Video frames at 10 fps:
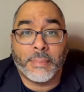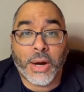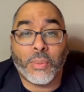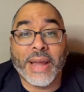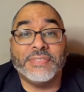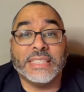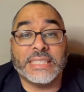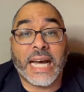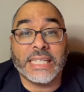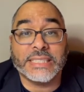My wife
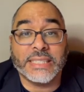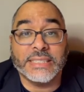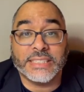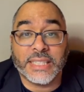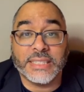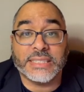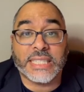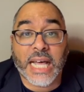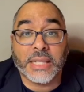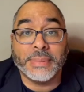Natasha and sons
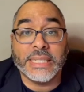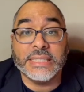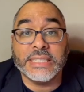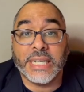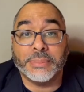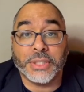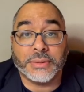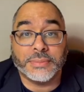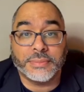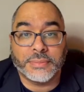Solomon and
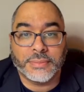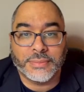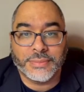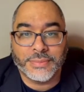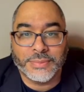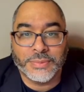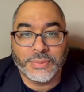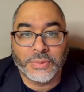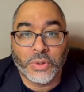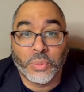Samuel.
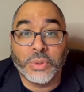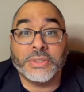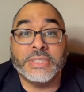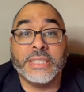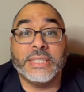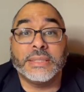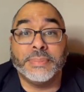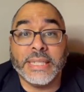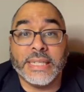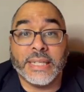Real Genius
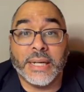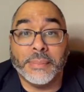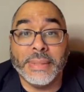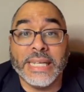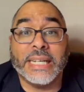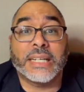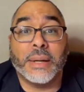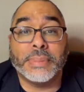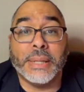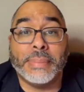Media, a media
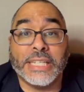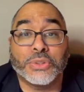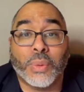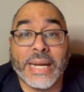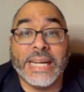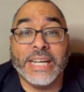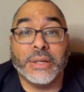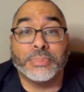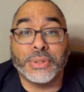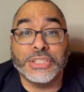company based right here
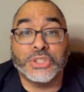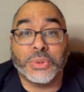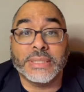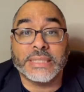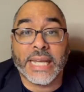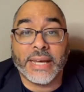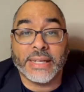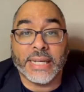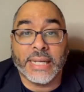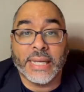in Prince George's
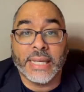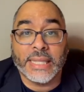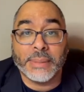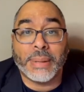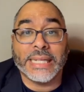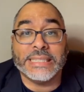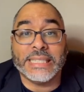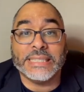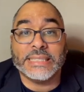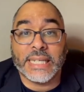County, led by
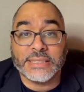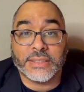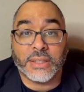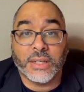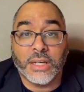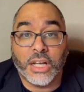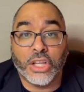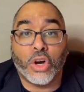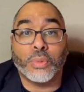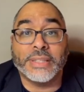Gene Setzer,
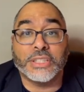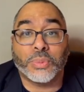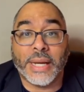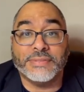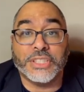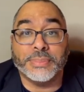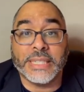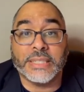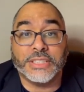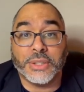along with his wife
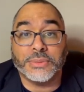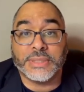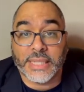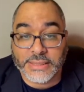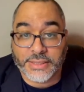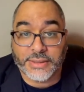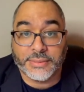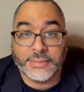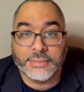Jamaica Jones Setzer.